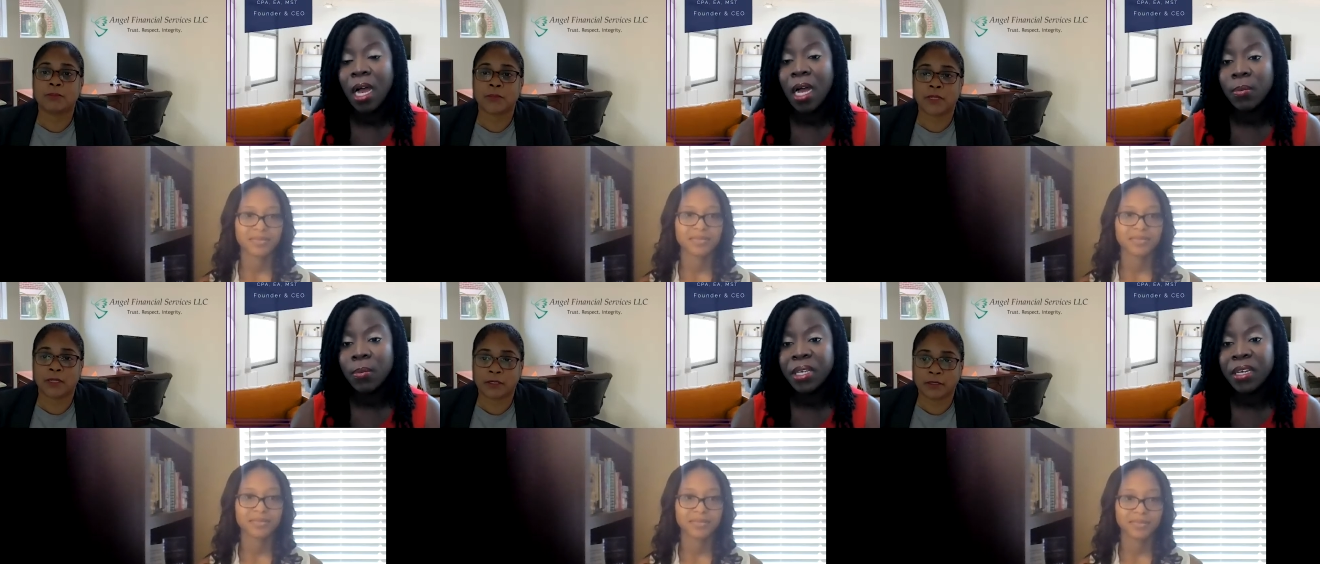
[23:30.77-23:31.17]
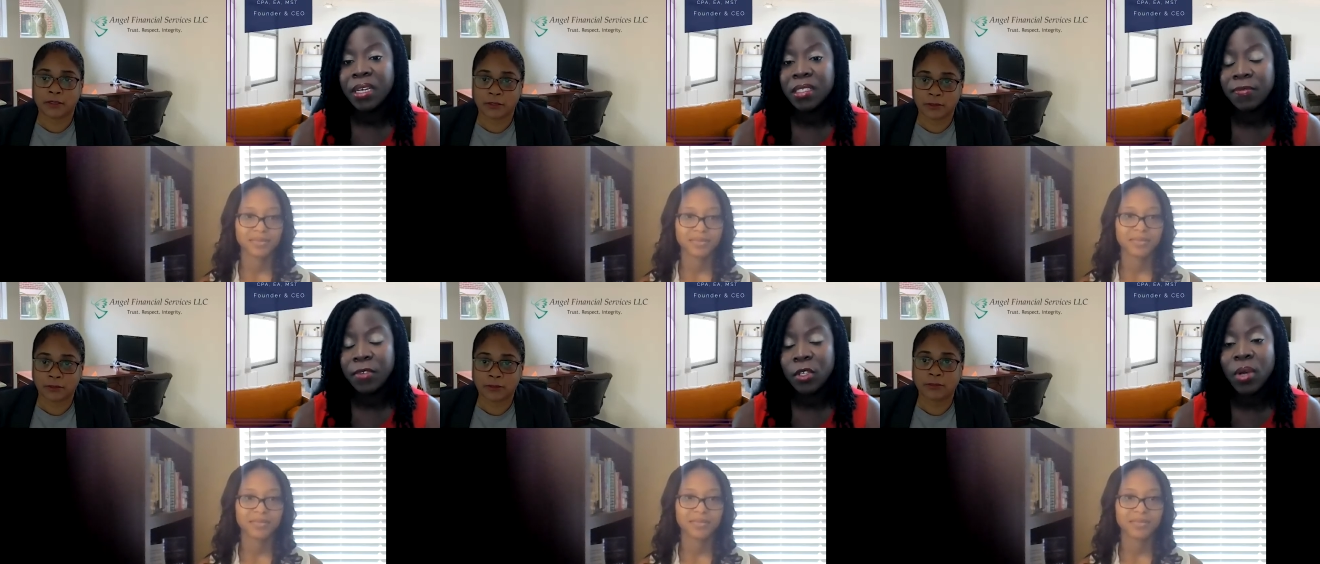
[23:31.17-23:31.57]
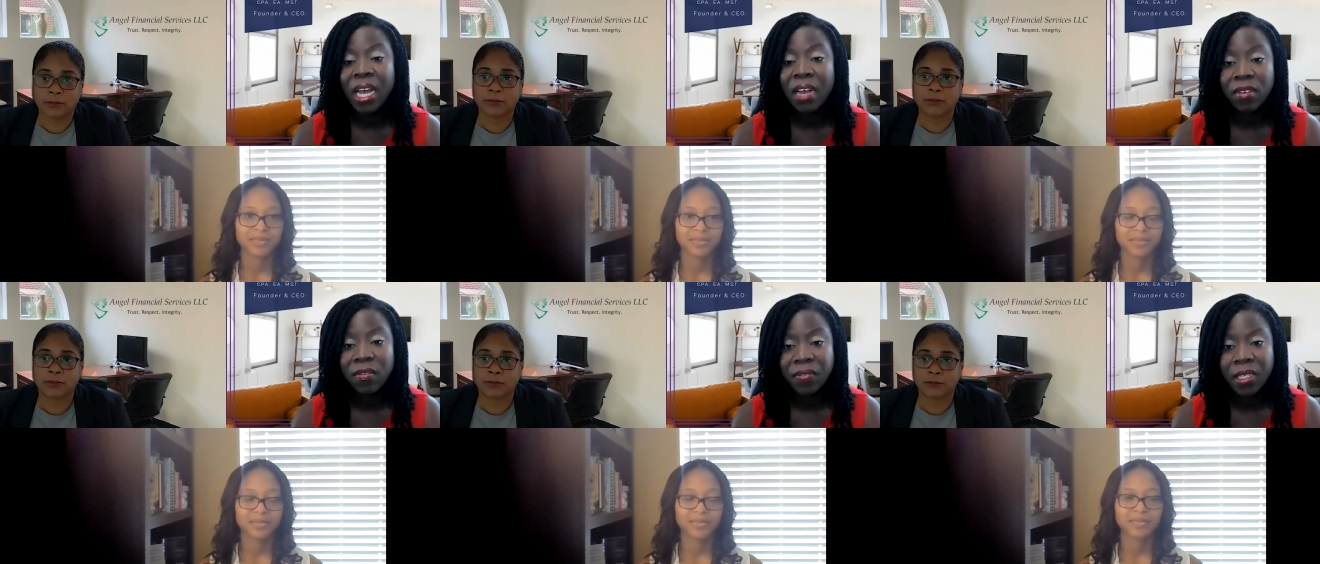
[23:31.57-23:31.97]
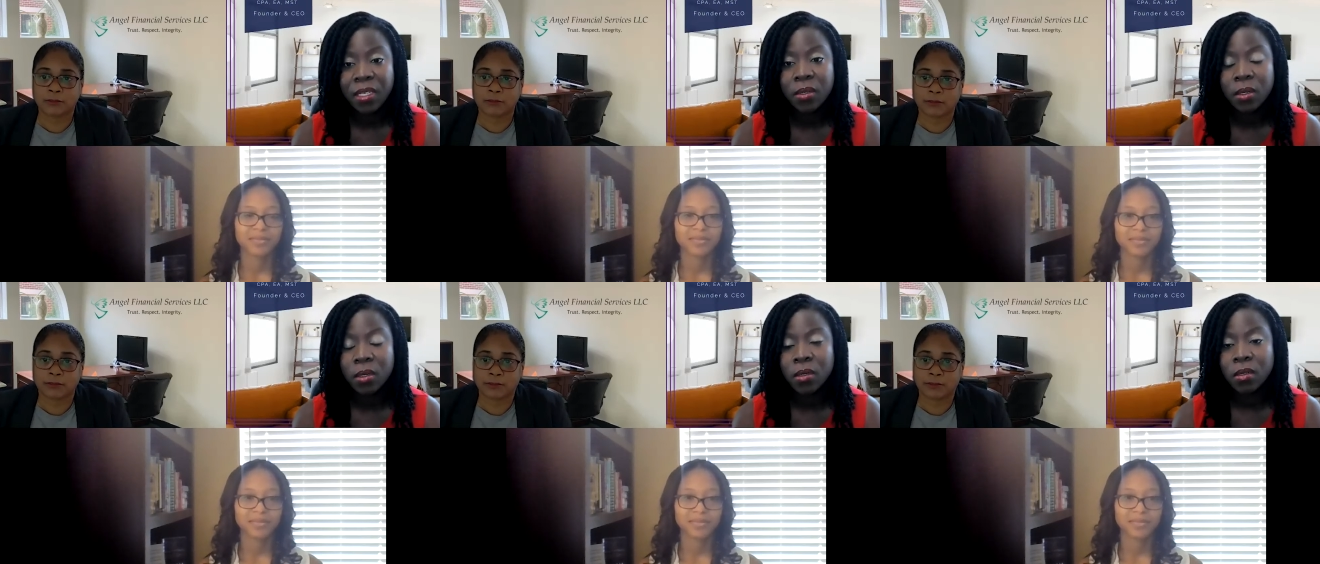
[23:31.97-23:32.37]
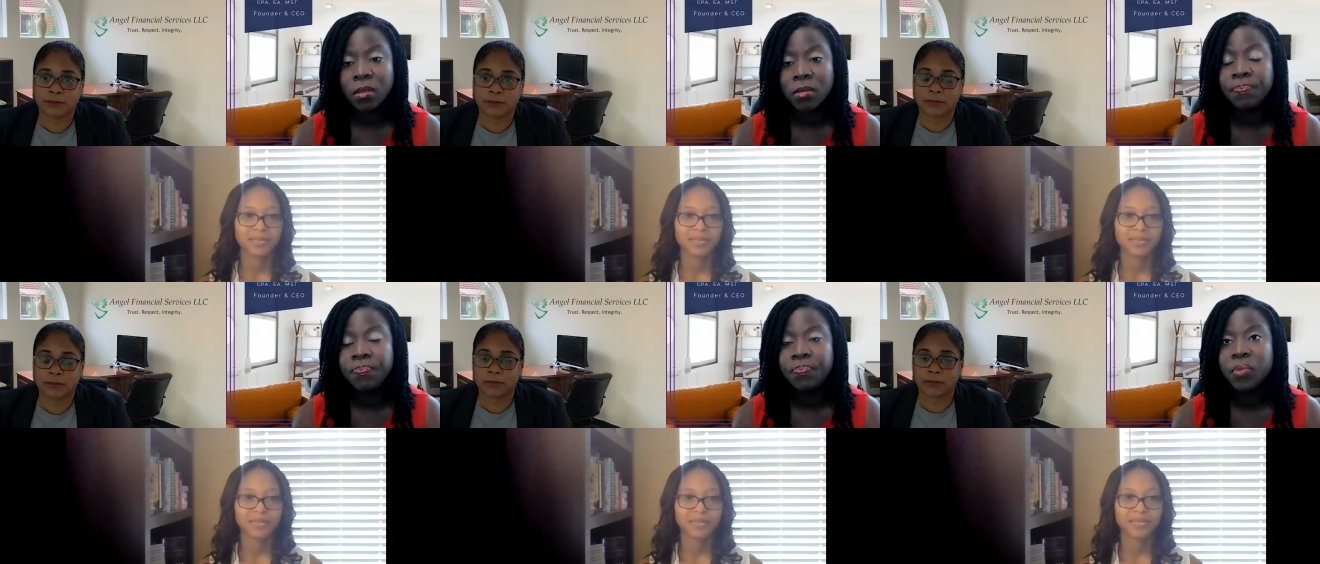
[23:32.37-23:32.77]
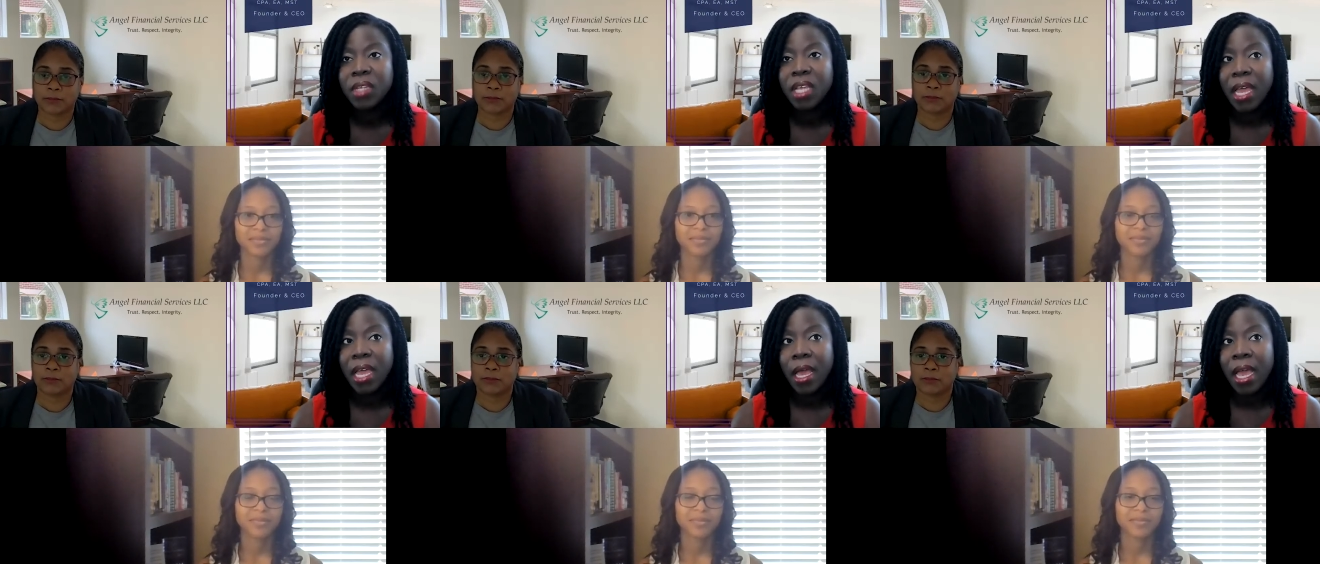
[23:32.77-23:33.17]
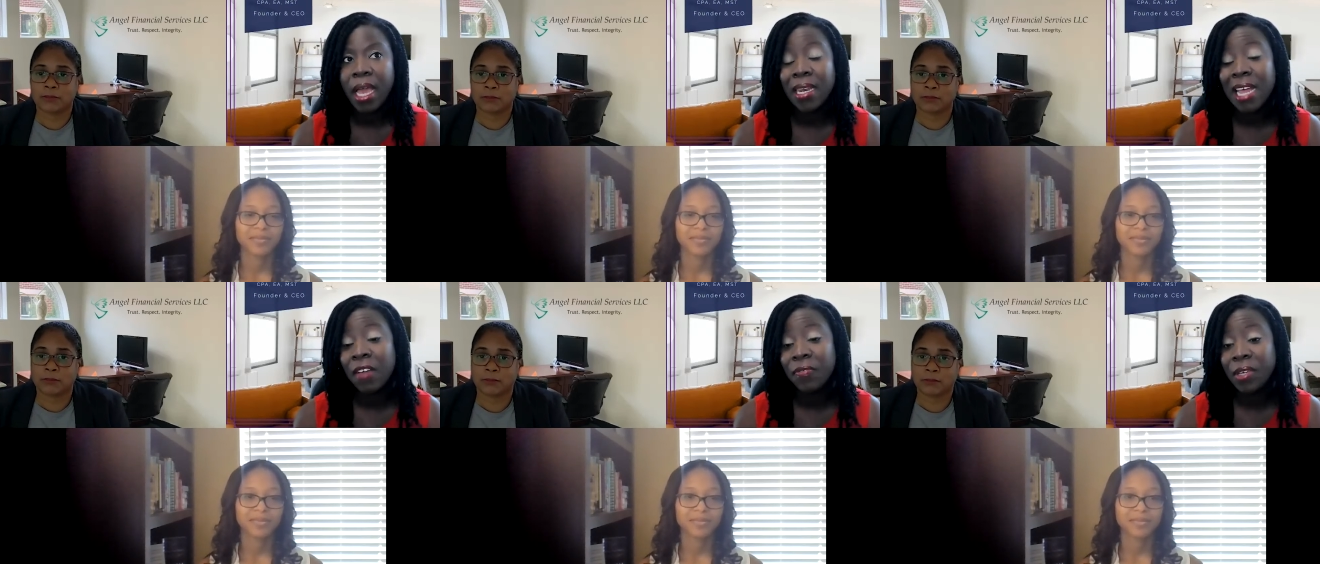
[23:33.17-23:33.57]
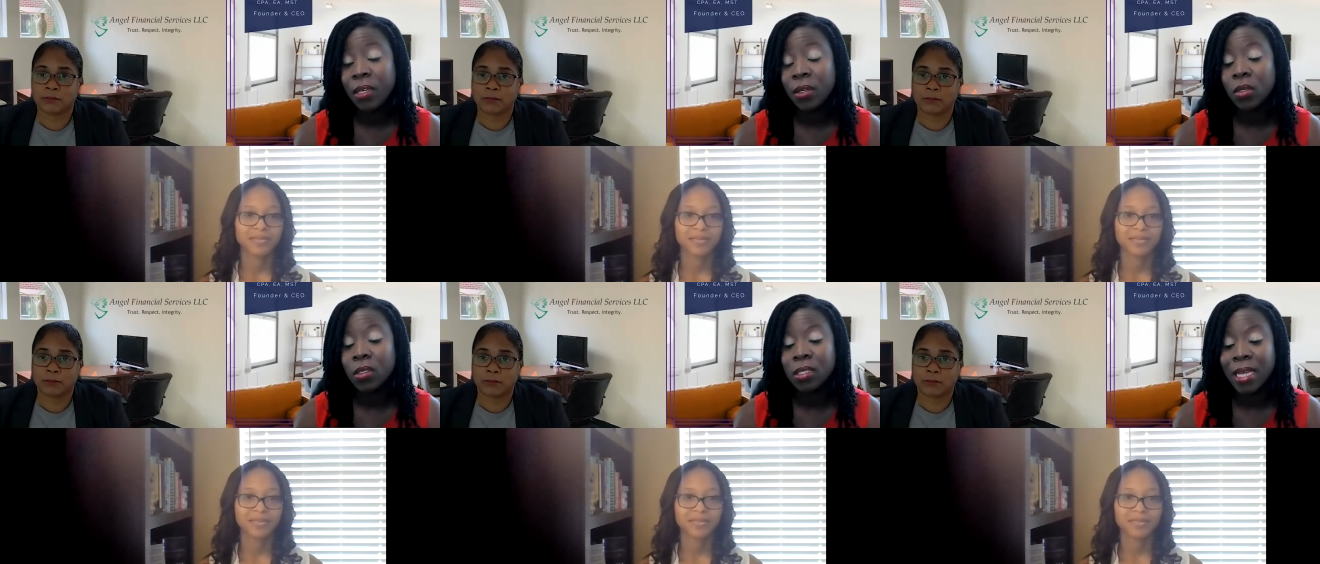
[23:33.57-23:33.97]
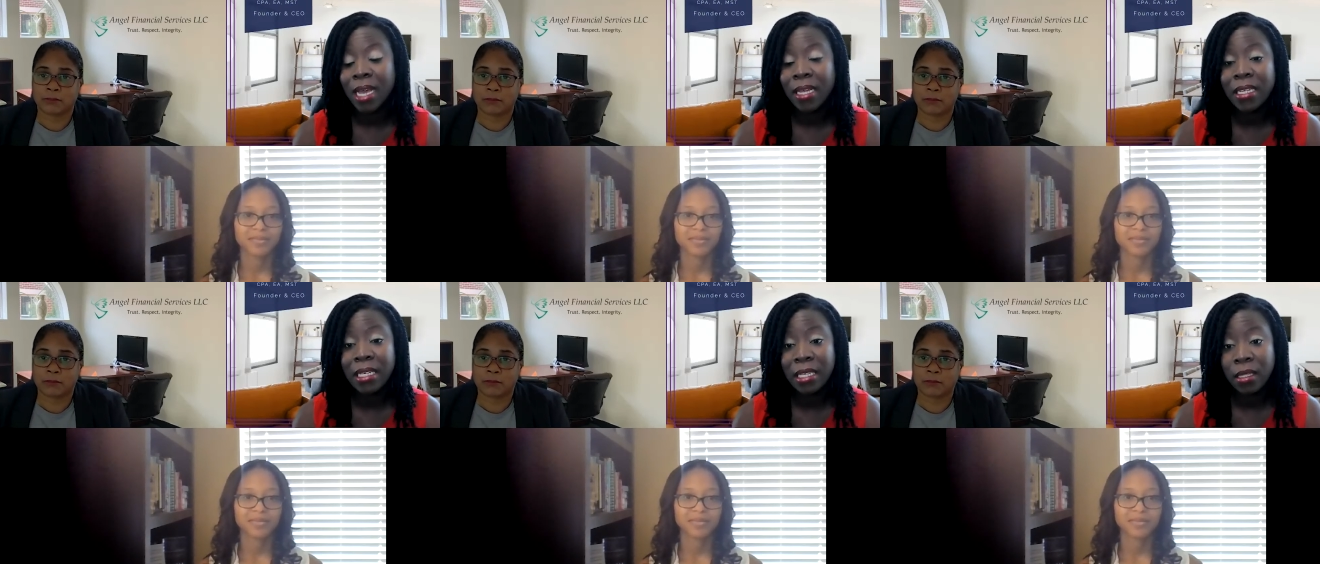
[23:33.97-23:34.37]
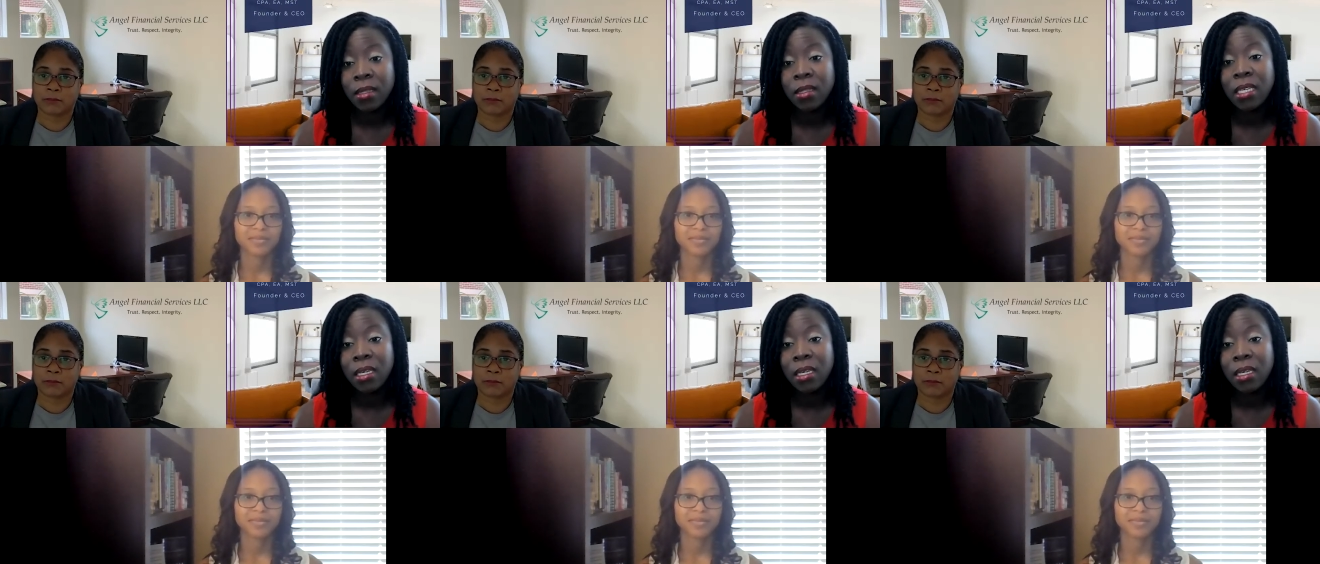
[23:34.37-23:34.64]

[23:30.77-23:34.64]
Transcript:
Speaker 1: um, because if you have a vehicle and that vehicle is not in